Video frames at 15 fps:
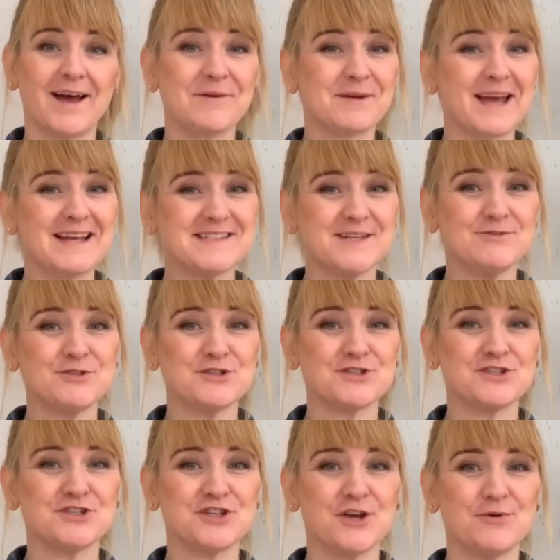Okay, so just
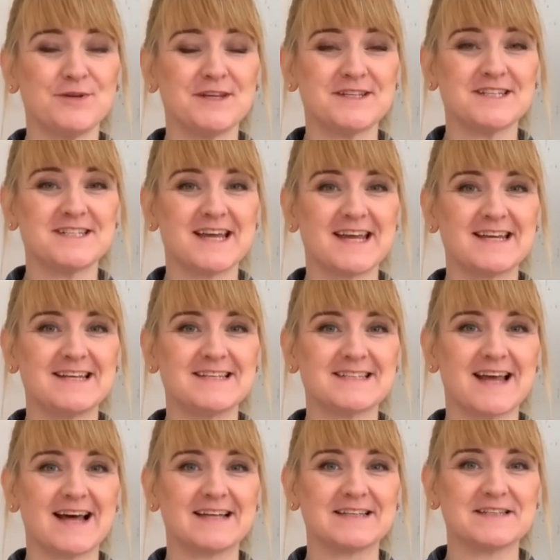to show you today's
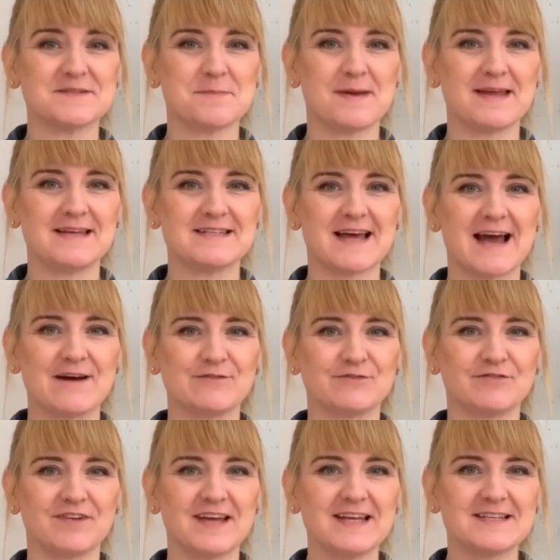handmade
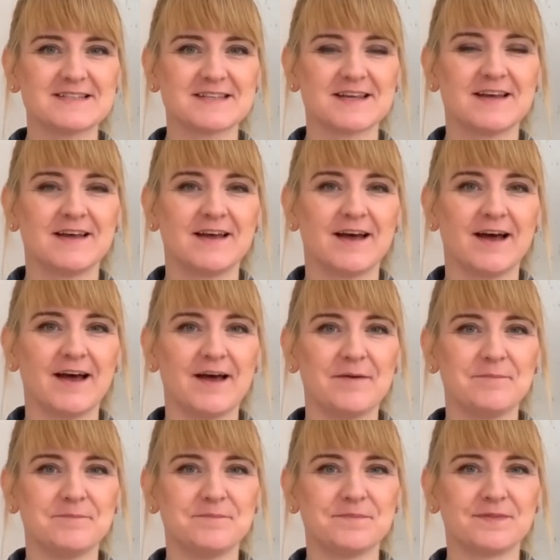outfit.
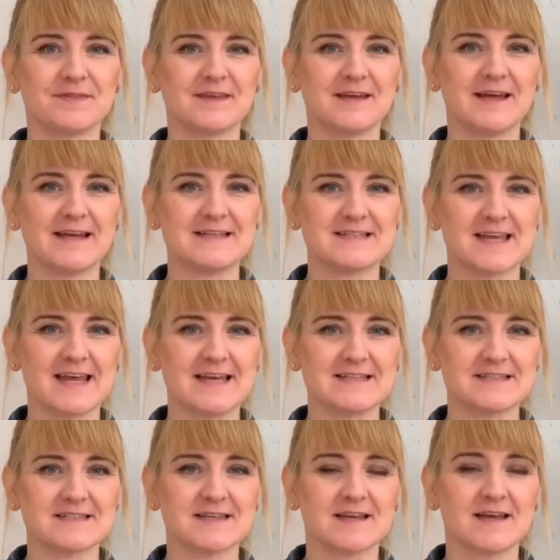It is,
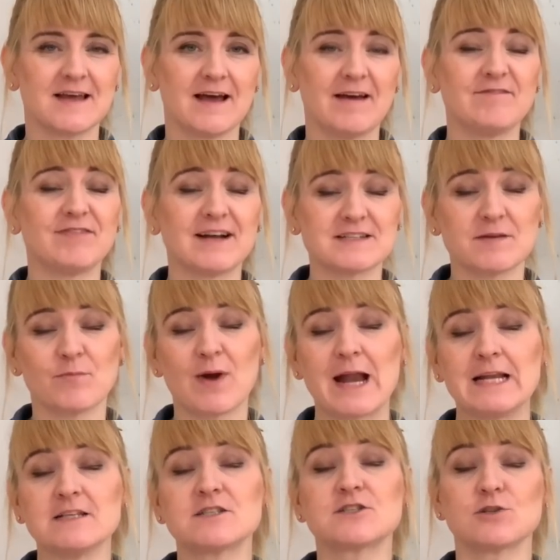in fact, I'm
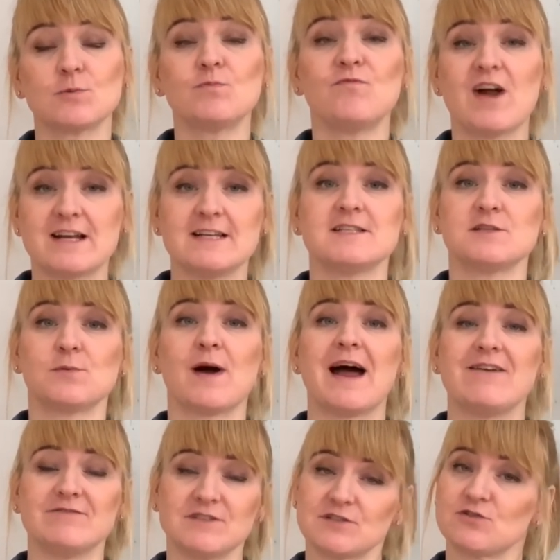wearing some ready to
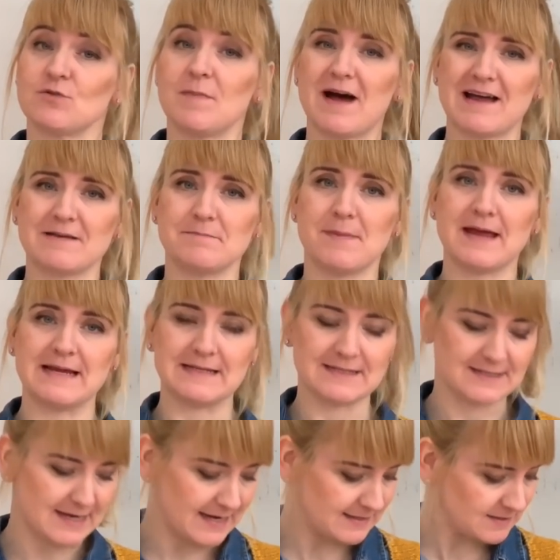wear and some handmade today.